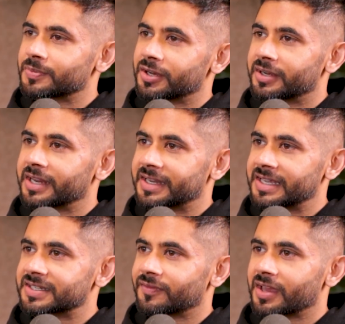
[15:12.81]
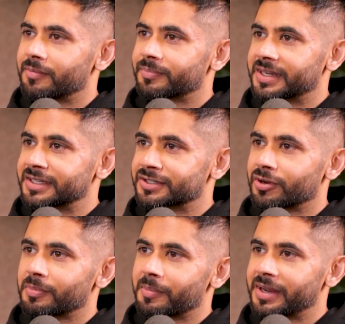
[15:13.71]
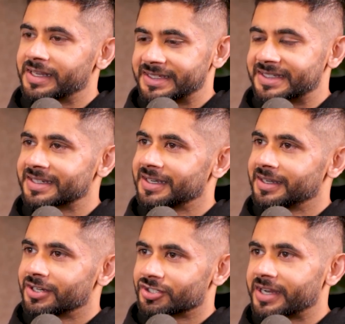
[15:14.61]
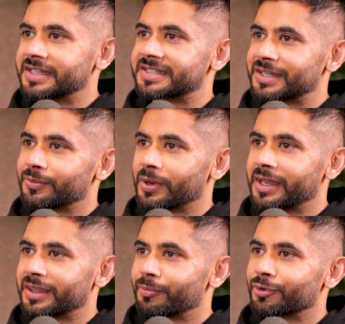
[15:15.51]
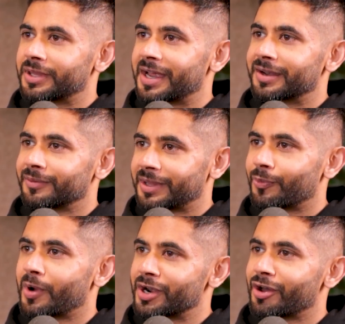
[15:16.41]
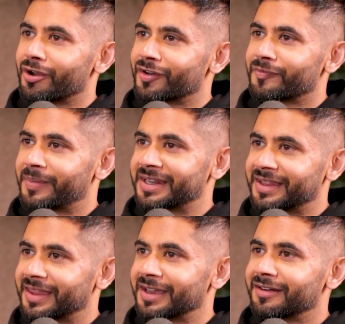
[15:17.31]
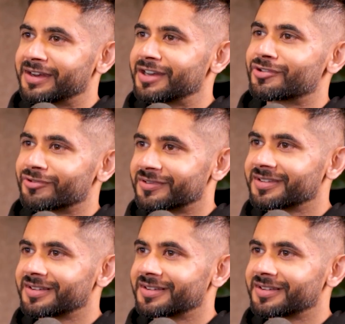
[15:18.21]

way to test if the company is going to make money is try and see where they put that $1 of money that they earn into.